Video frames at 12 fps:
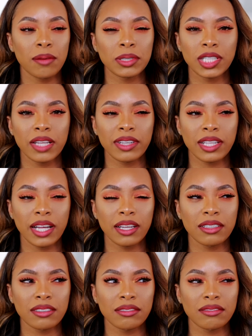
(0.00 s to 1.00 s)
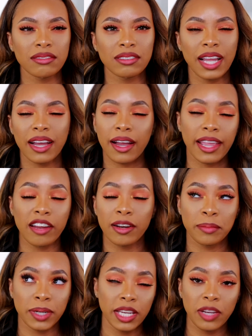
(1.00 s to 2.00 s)
almost eleven o'clock. Not, I can't
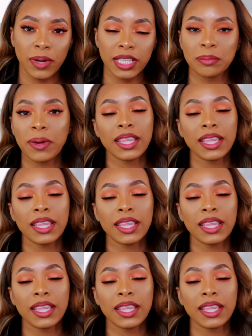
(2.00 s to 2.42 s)
remember anyways,